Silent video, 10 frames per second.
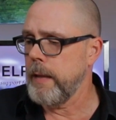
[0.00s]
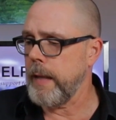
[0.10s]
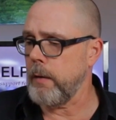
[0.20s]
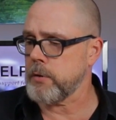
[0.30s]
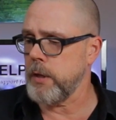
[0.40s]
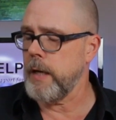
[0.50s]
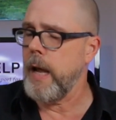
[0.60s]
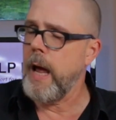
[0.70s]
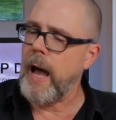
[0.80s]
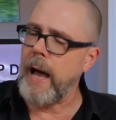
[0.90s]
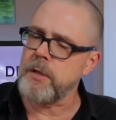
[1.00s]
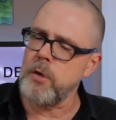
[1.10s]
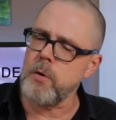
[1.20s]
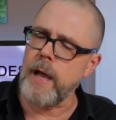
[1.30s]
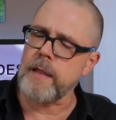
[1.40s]
that was good. I
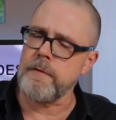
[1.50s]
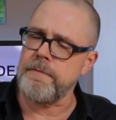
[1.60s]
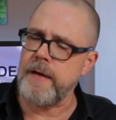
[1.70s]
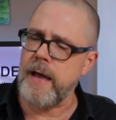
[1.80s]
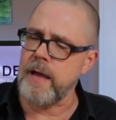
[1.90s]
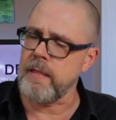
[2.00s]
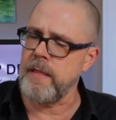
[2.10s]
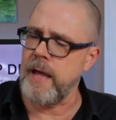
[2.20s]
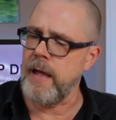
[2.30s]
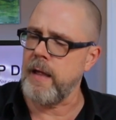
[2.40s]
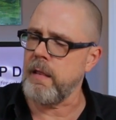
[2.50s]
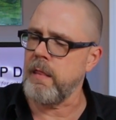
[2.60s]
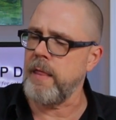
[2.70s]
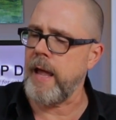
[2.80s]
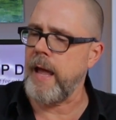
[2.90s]
do like the fact
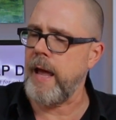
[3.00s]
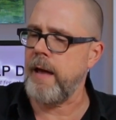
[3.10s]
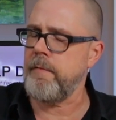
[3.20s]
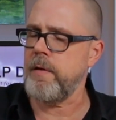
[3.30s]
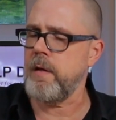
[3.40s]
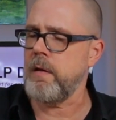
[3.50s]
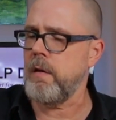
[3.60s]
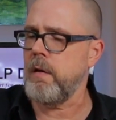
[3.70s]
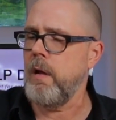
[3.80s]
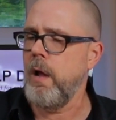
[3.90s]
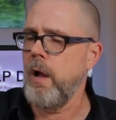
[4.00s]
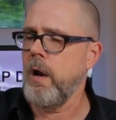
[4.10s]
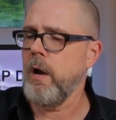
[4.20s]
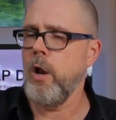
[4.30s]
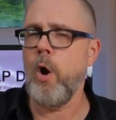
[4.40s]
that they haven't
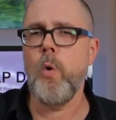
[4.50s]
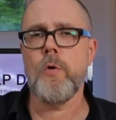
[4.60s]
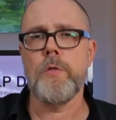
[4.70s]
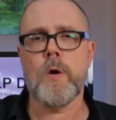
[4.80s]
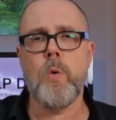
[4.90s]
lowered the